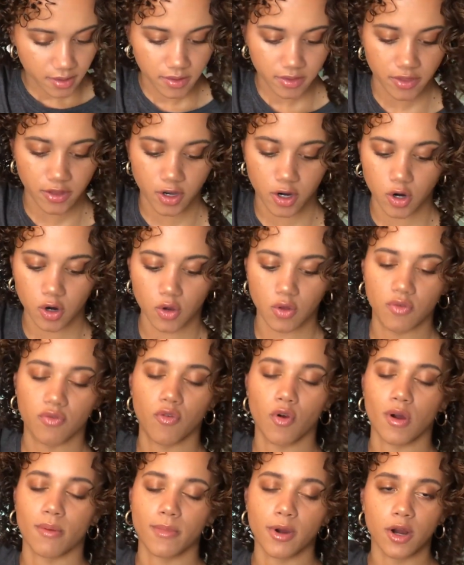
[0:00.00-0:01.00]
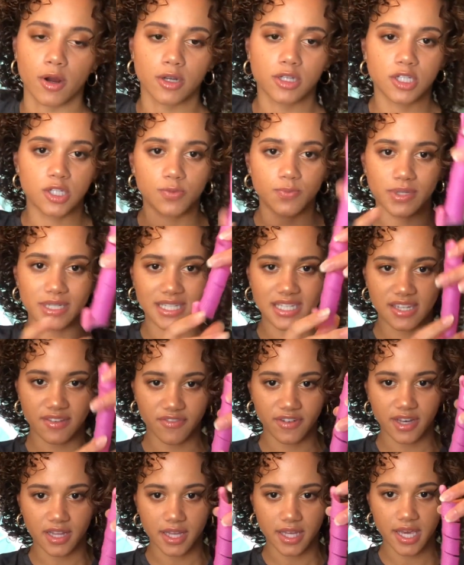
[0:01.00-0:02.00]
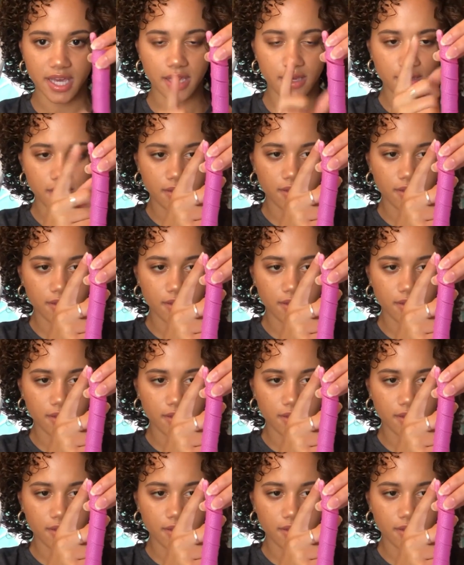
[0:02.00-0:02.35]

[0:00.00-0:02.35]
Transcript: the Curlformer specifically